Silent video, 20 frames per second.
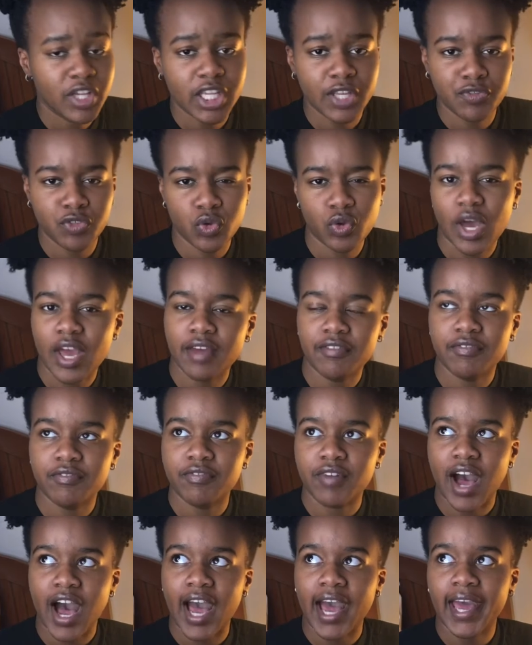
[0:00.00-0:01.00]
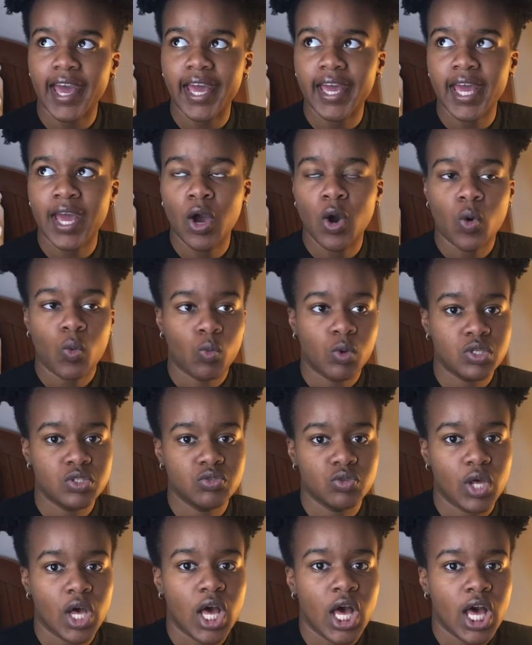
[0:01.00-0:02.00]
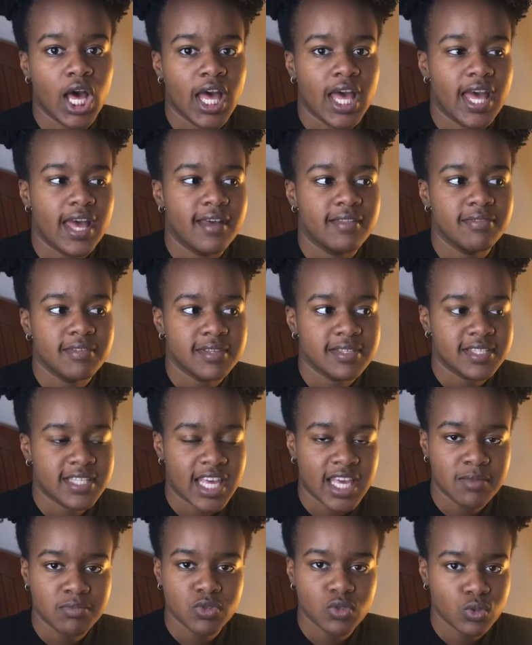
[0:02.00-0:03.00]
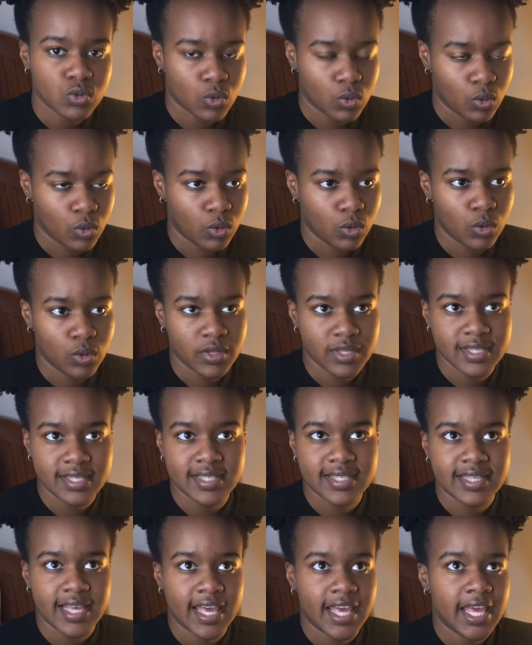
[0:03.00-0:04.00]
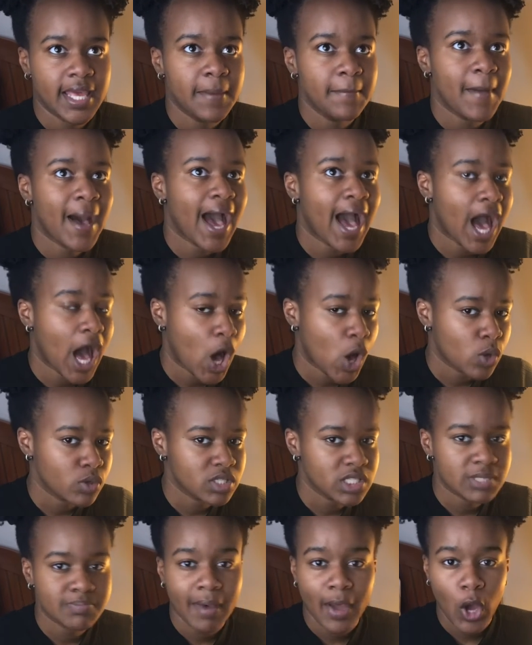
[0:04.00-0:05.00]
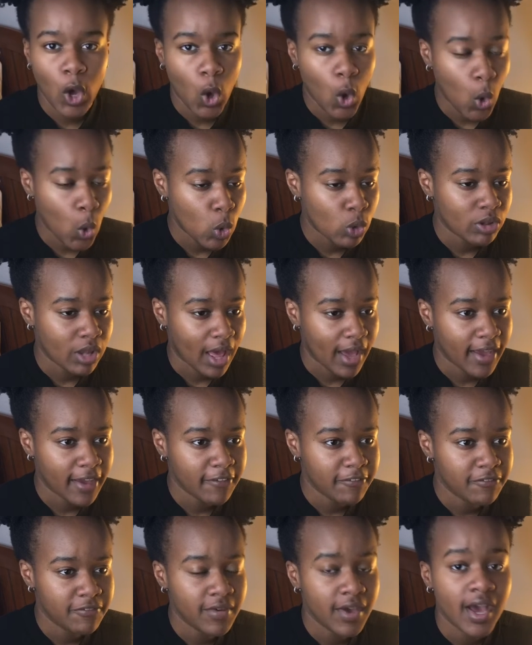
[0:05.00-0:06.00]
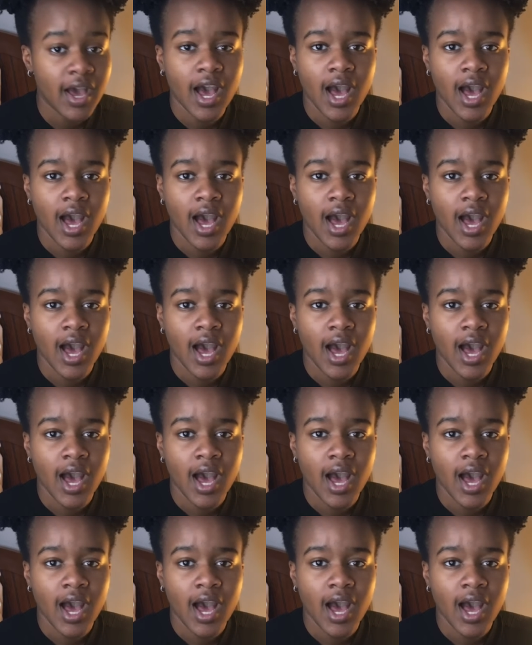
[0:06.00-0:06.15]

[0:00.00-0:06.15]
like if I was in the same school, the same house my whole life,